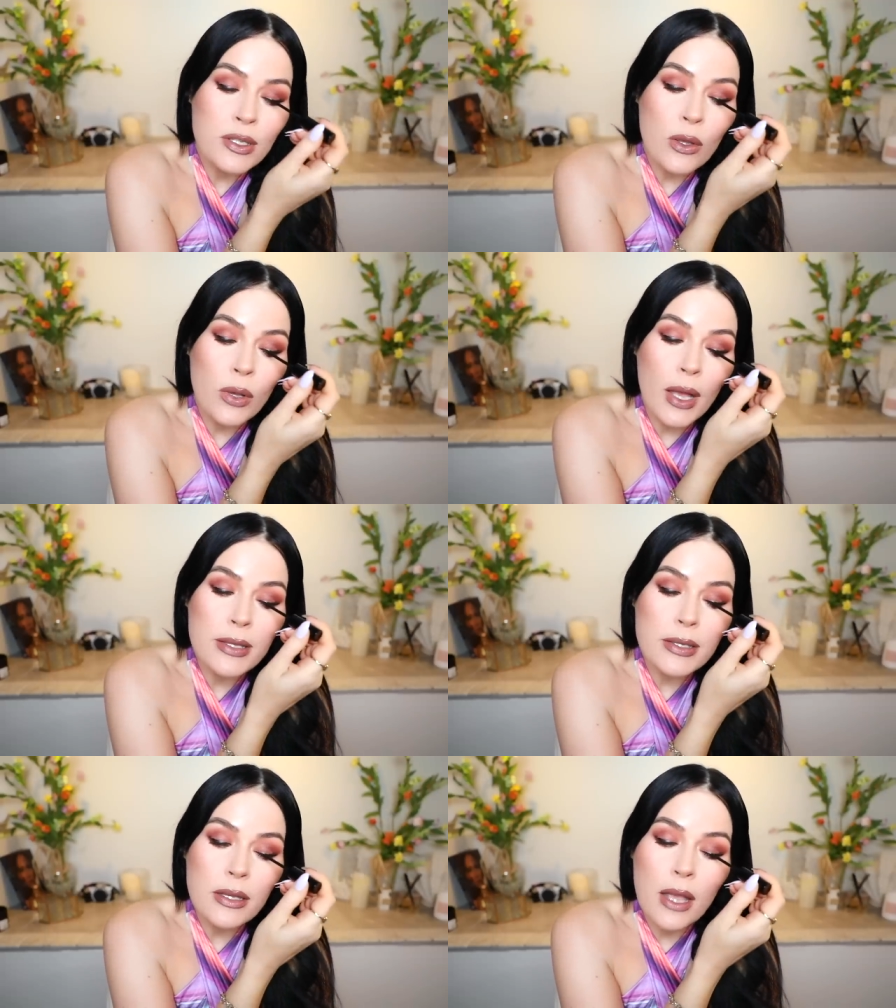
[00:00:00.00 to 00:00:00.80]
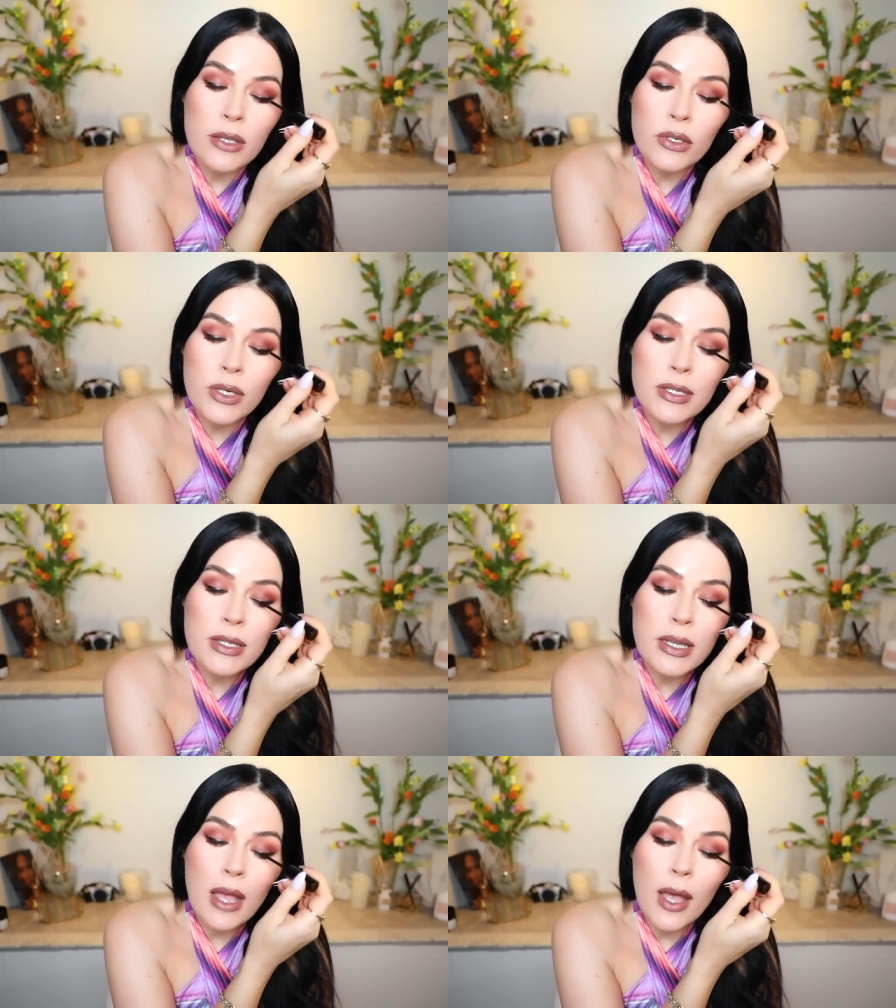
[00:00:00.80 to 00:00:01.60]
So guys, as you can
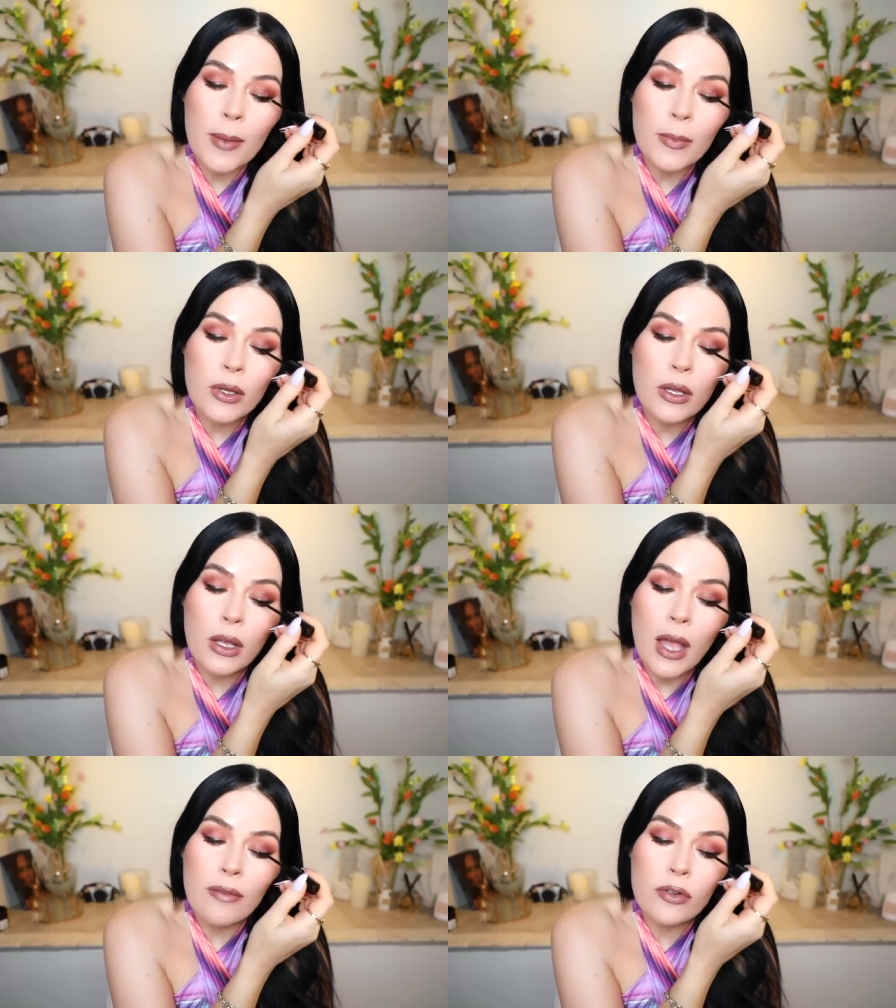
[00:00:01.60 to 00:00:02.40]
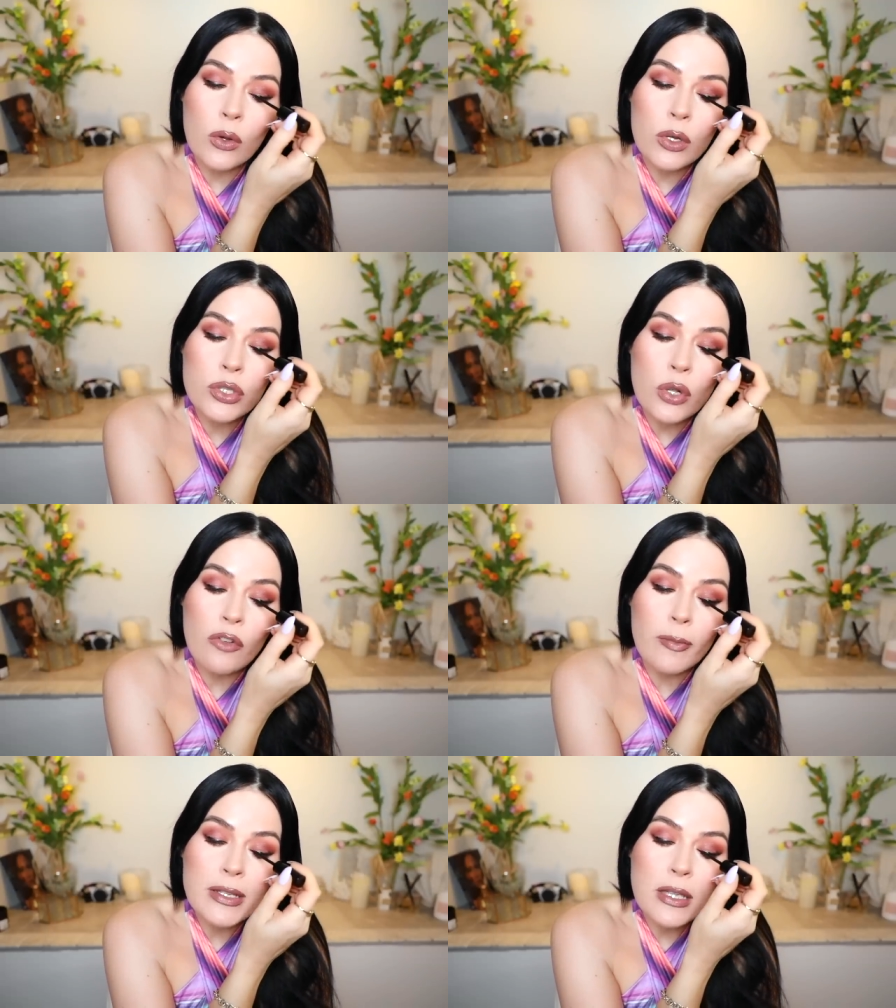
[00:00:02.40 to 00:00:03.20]
see, I have no control
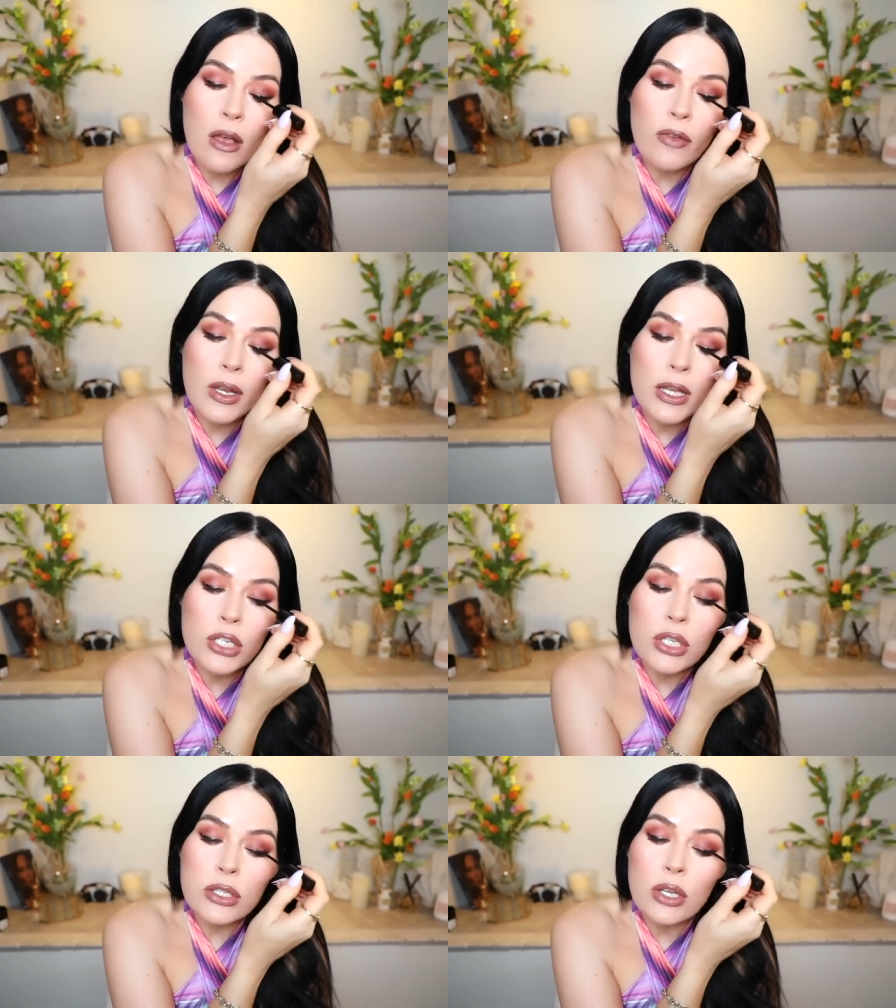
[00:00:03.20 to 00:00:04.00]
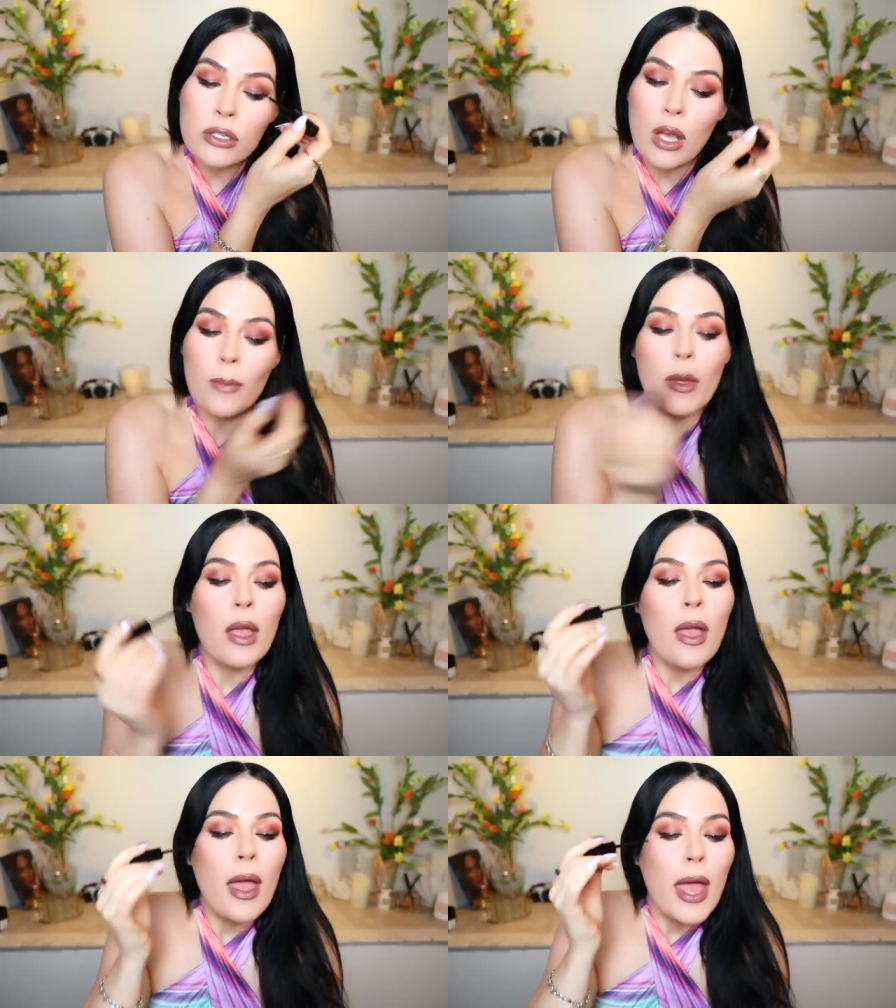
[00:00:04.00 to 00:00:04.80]
over myself, and I just looked up
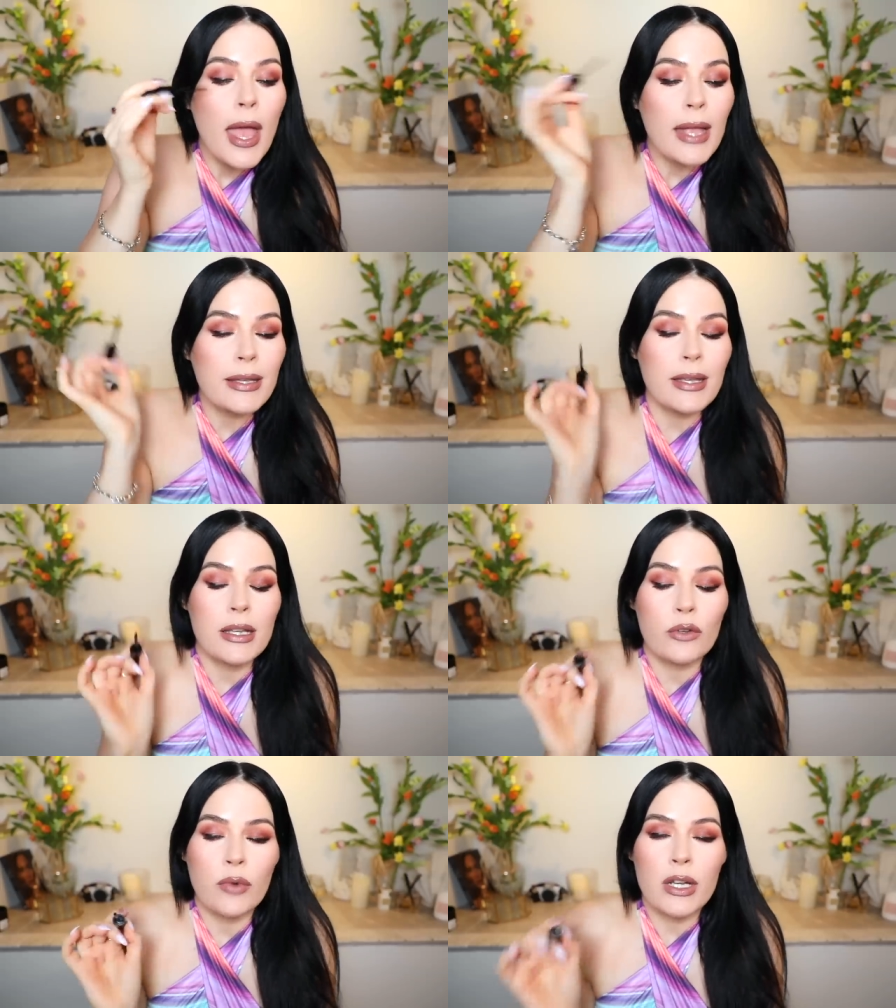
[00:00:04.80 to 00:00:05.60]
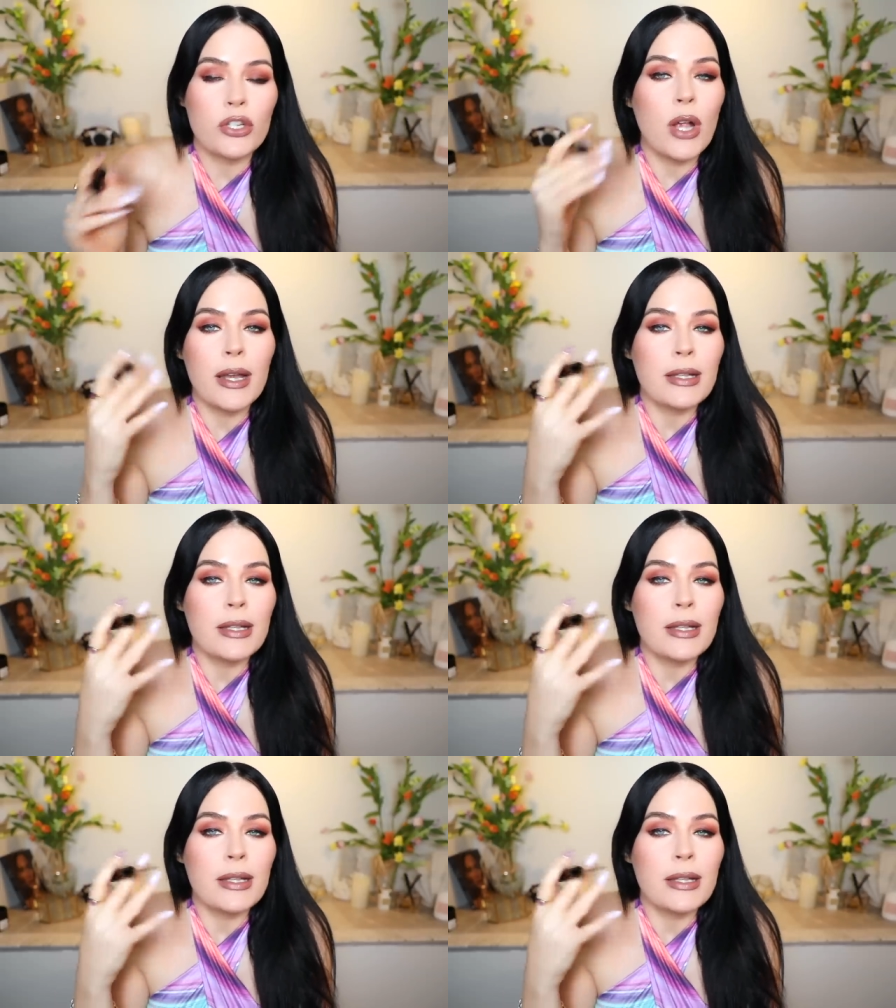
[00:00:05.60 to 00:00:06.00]
and it already dried.